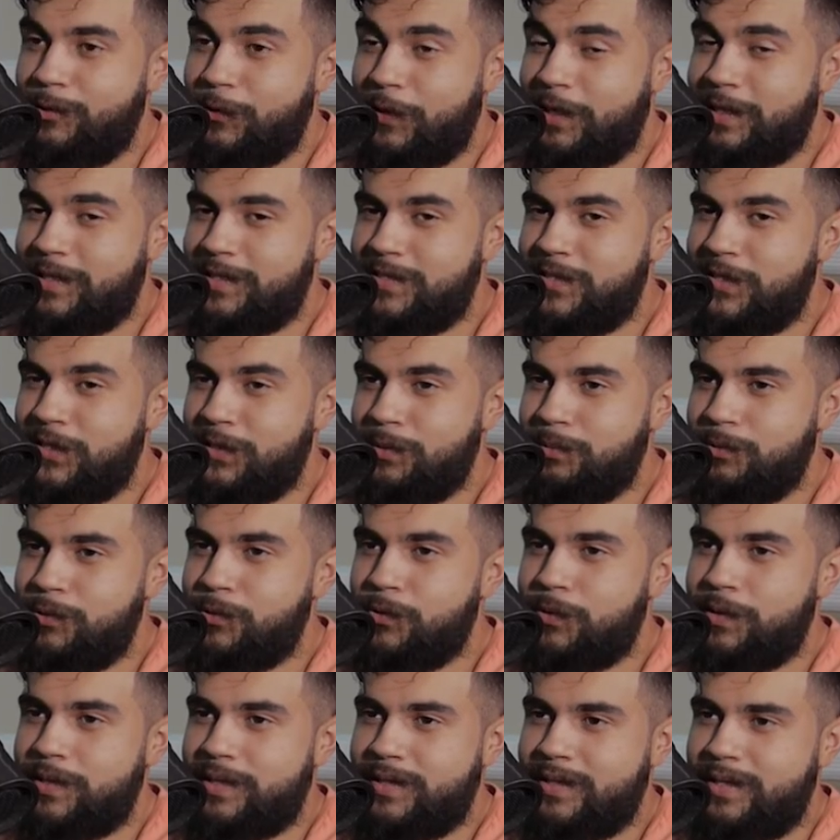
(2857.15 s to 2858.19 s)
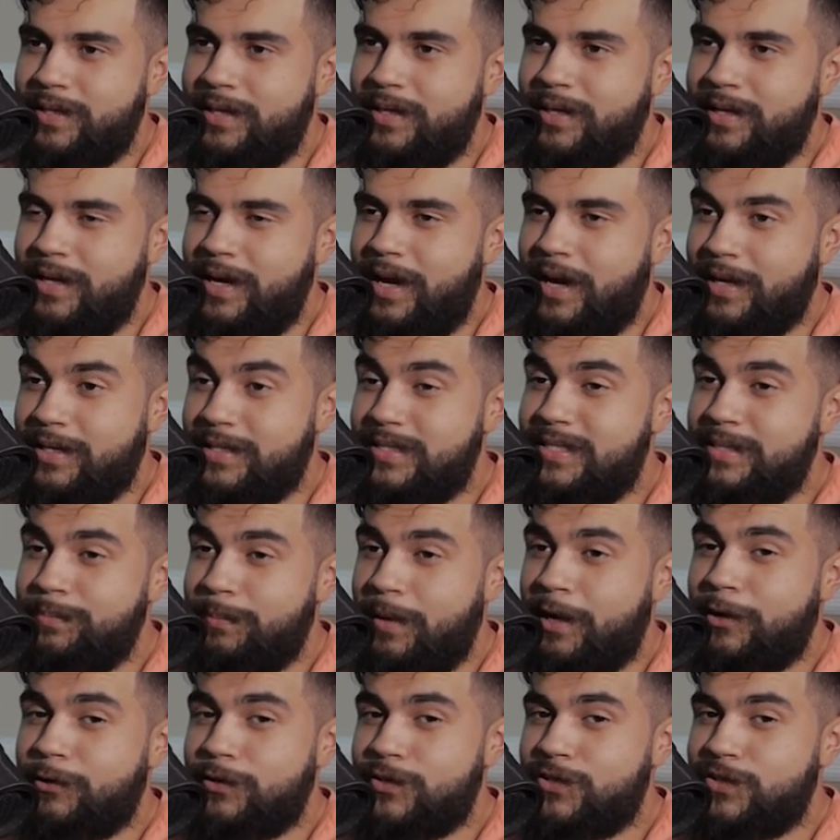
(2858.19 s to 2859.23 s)
what I could see them doing? What? I could see
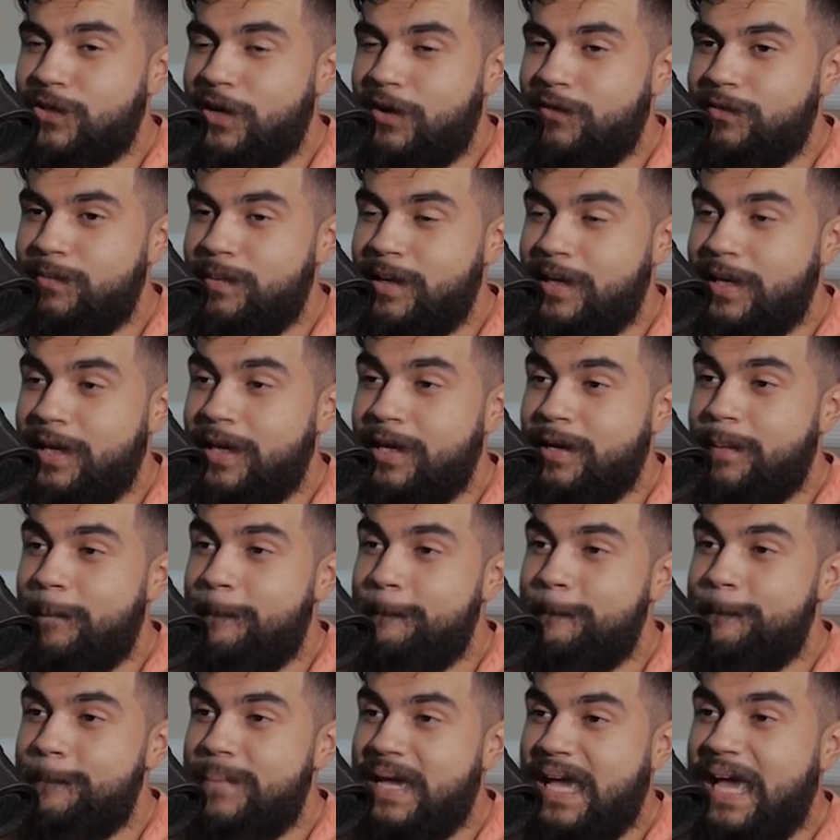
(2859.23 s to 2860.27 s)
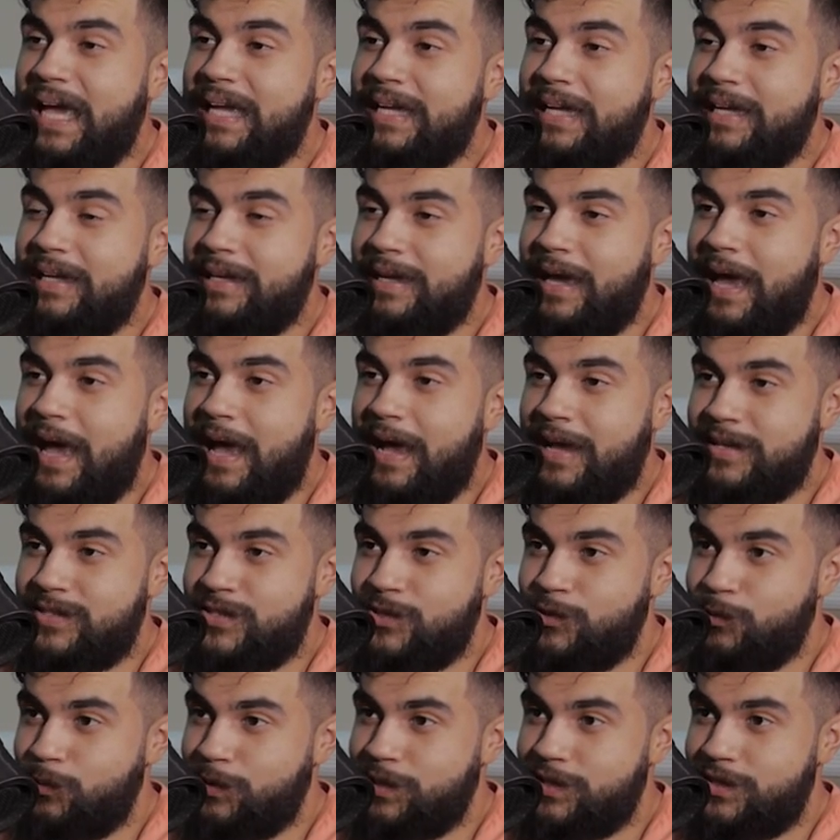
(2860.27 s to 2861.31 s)
Microsoft making a banging ass
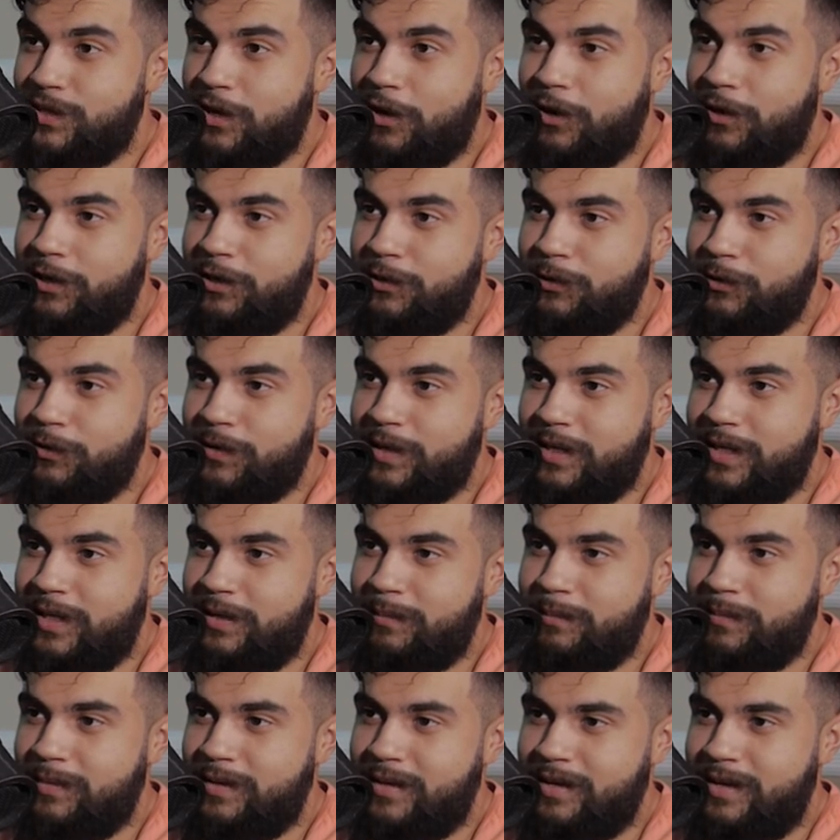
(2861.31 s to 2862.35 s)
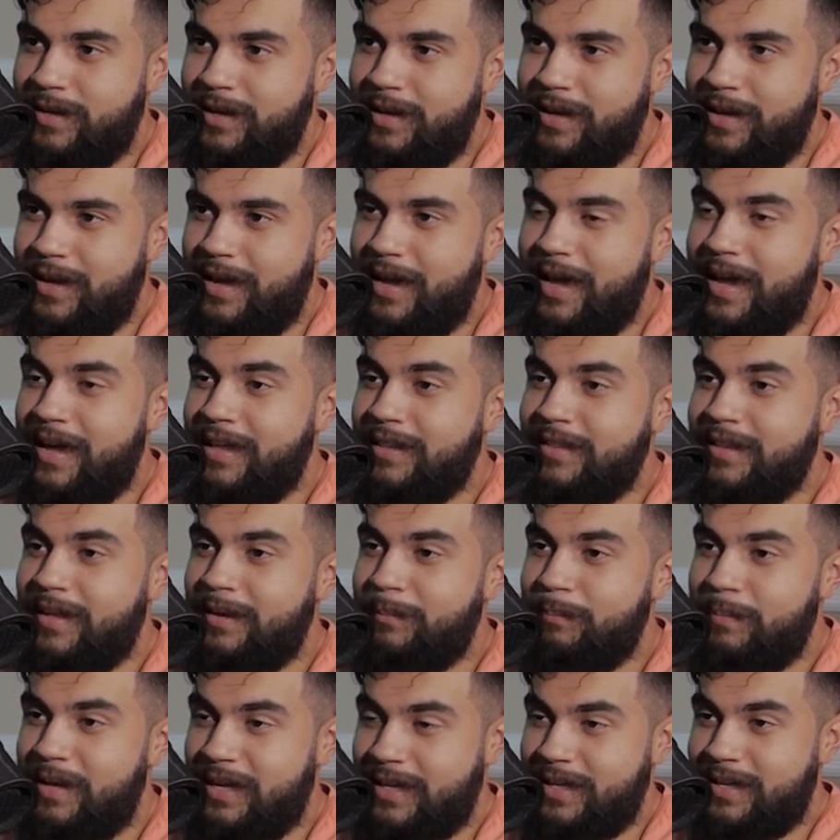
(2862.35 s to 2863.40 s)
new Guitar Hero game and then make- and
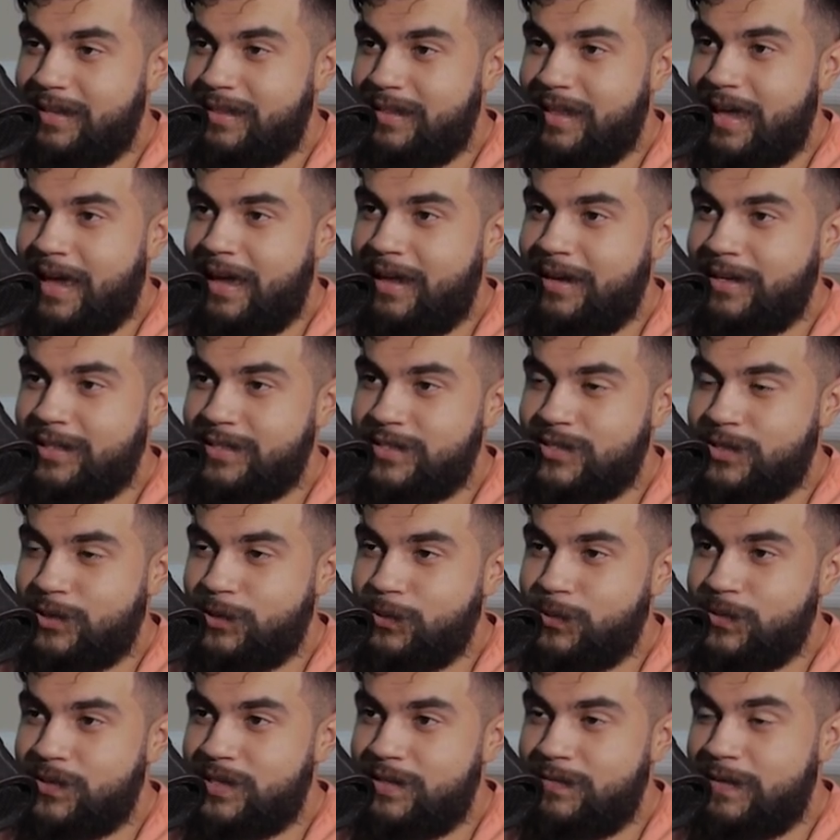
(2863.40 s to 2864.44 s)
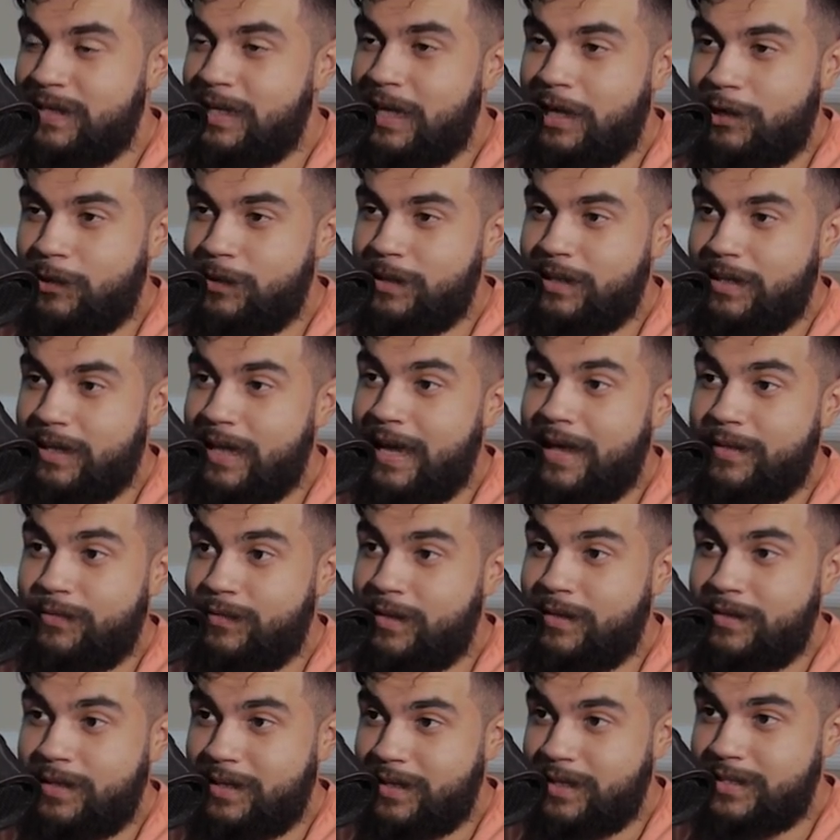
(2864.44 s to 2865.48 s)
then making that an exclusive, and not only that,
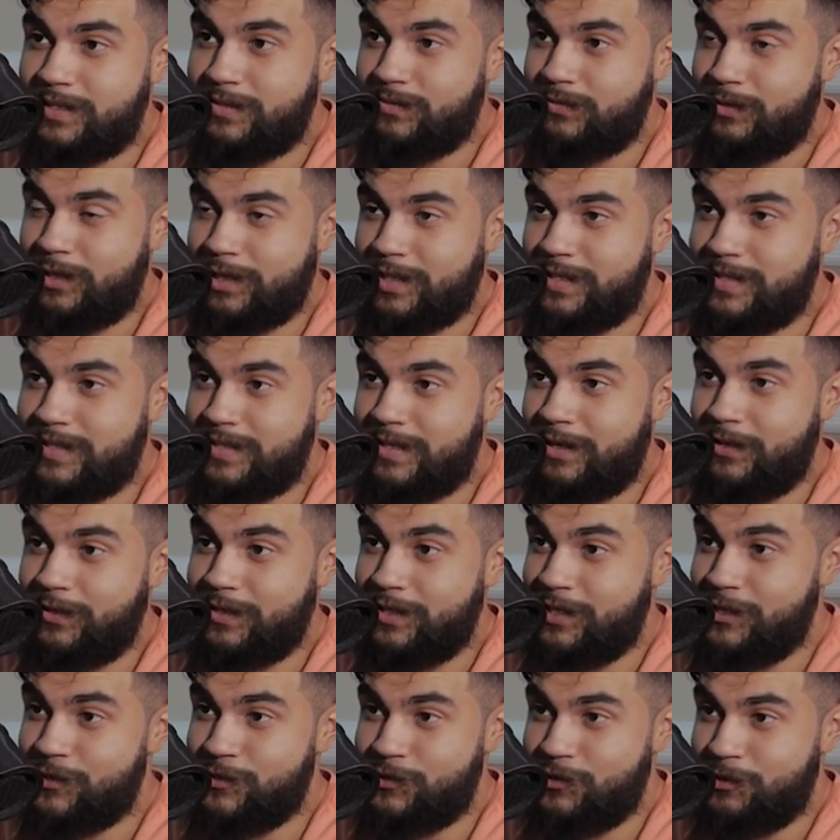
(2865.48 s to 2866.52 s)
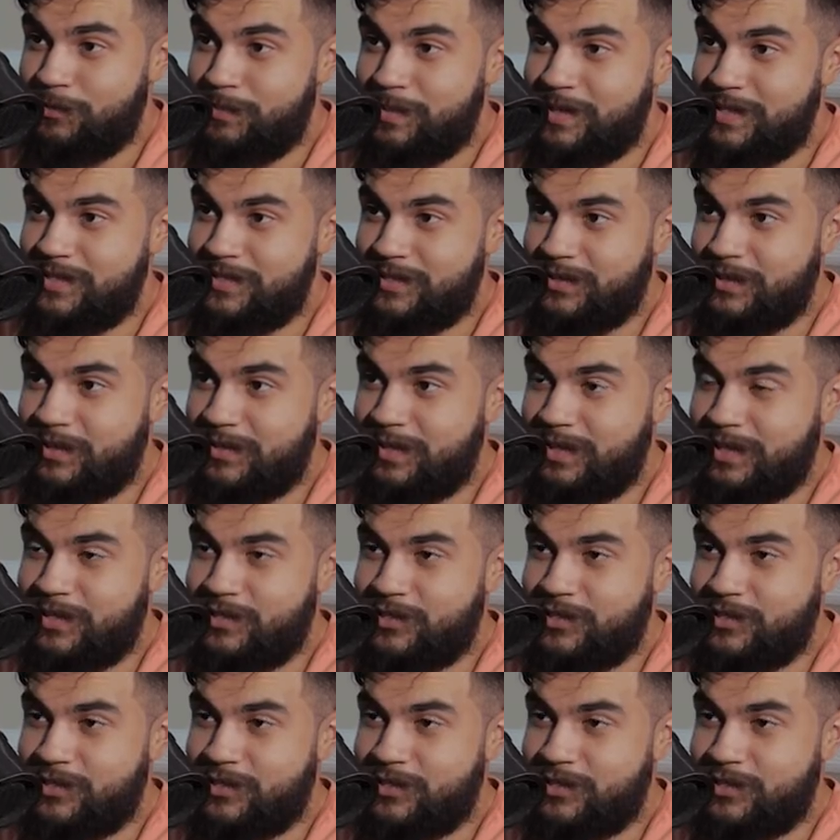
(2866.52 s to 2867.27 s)
then they get to fucking sell the instruments and all that